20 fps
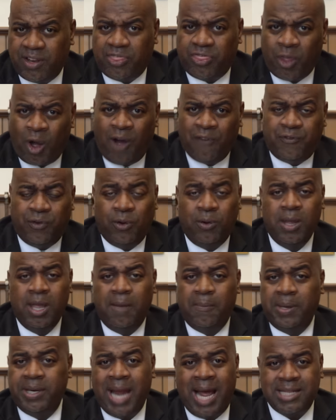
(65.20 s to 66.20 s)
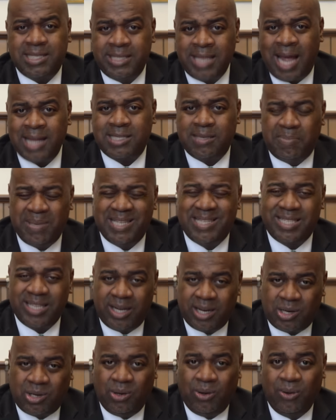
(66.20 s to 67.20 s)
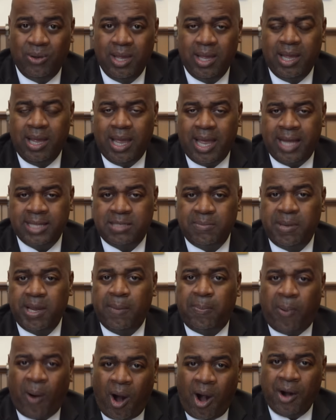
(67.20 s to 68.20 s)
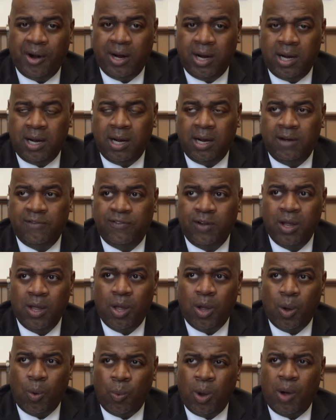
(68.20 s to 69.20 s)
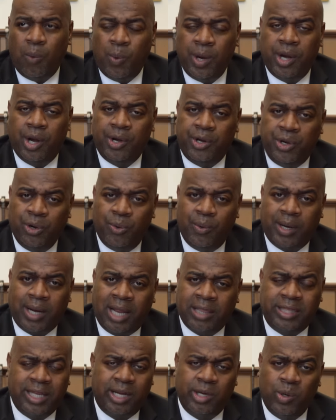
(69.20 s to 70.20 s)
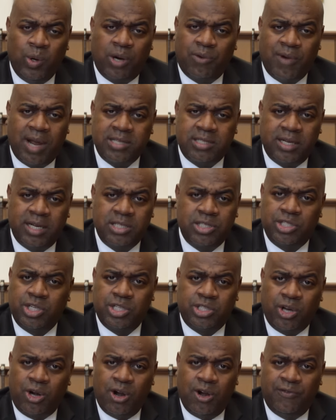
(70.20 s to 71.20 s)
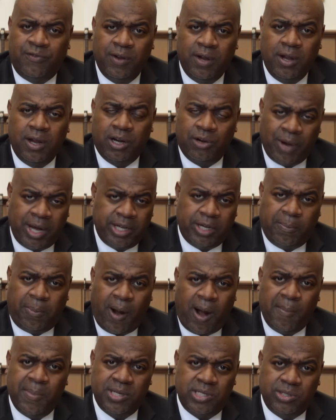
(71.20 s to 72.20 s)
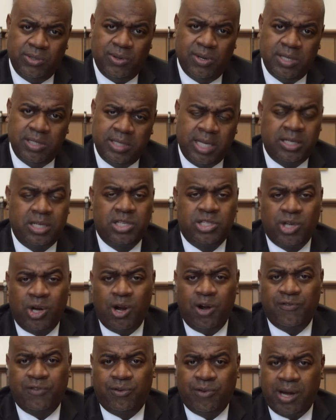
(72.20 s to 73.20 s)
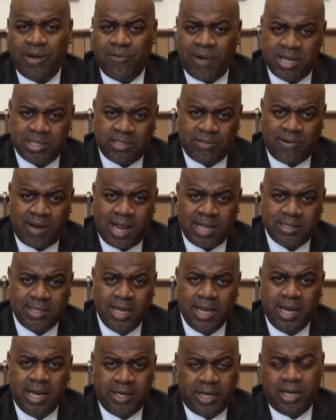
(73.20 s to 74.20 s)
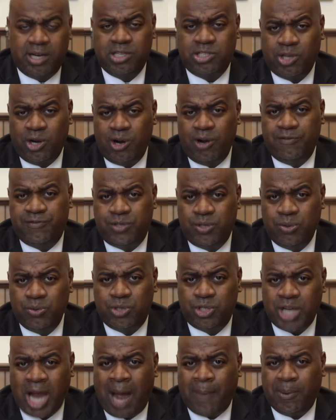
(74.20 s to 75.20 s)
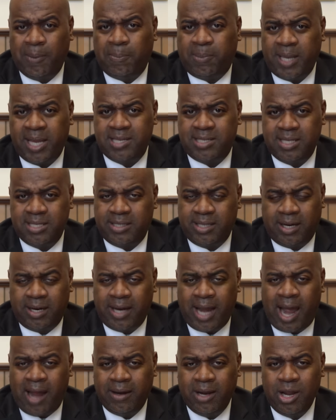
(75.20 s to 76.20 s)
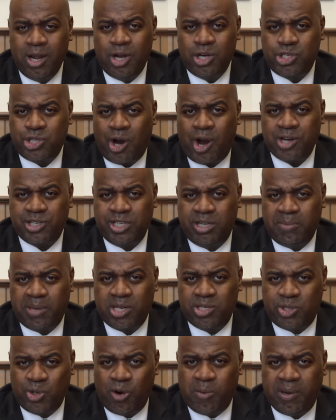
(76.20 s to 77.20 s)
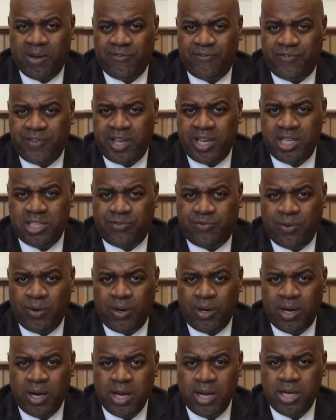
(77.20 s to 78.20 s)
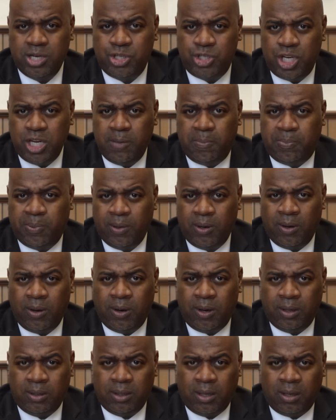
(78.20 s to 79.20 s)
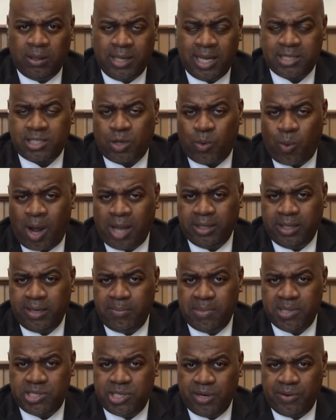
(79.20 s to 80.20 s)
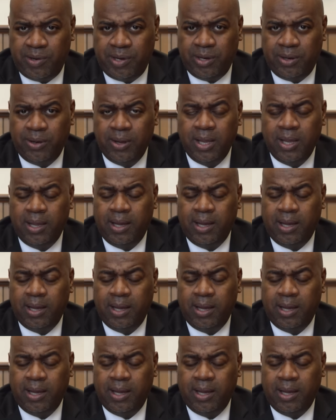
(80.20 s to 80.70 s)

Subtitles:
and thoughtful, but not to be cynical and to be a part of what we are doing. I think Newark residents deserve great department stores. They deserve great restaurants. They deserve to shop in places that are not charging them exorbitant fees for cheap or less quality material.